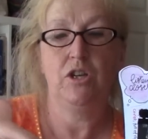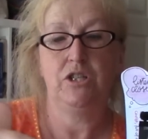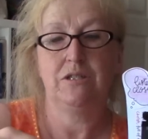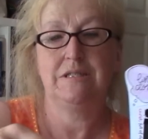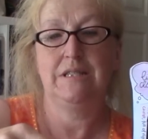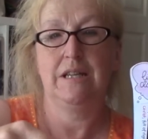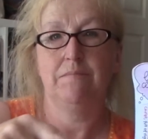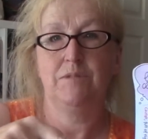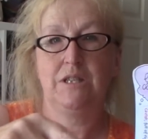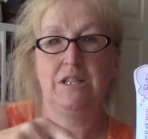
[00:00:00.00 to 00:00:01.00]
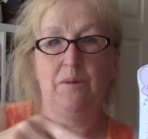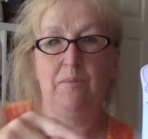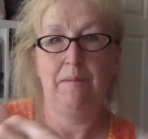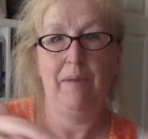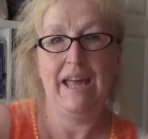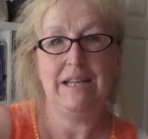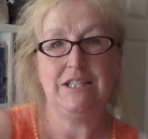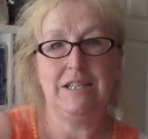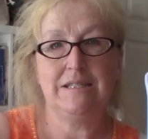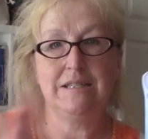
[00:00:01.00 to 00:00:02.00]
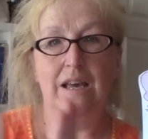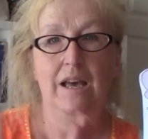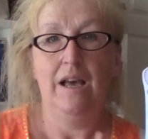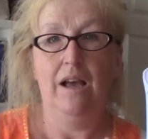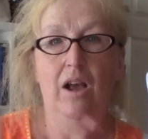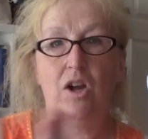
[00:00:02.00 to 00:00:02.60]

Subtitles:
just stick them to the top of the pages and